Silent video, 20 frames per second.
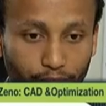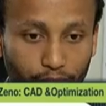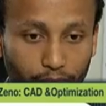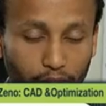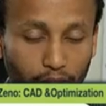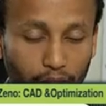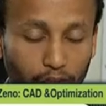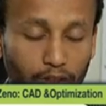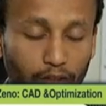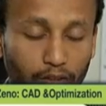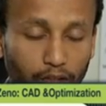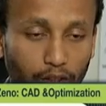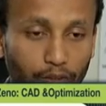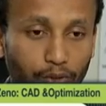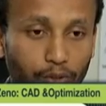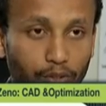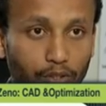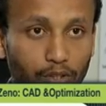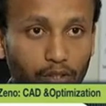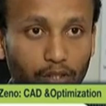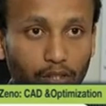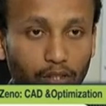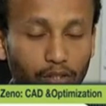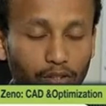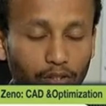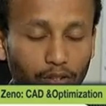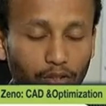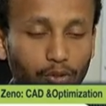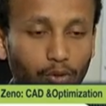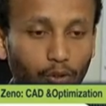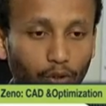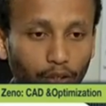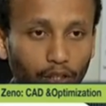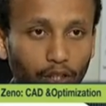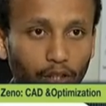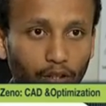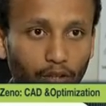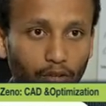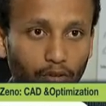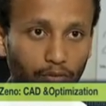there is a
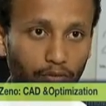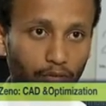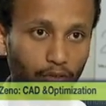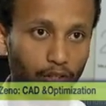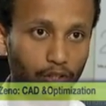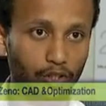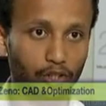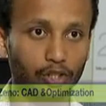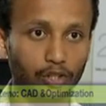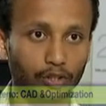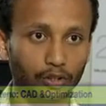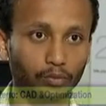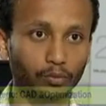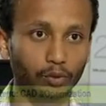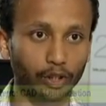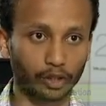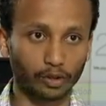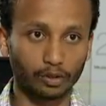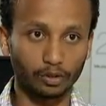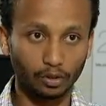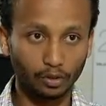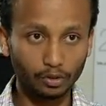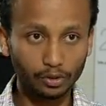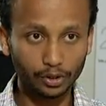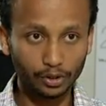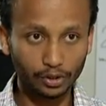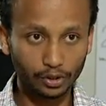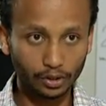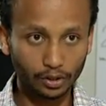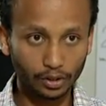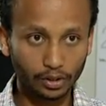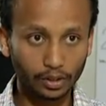drawing of each window doors.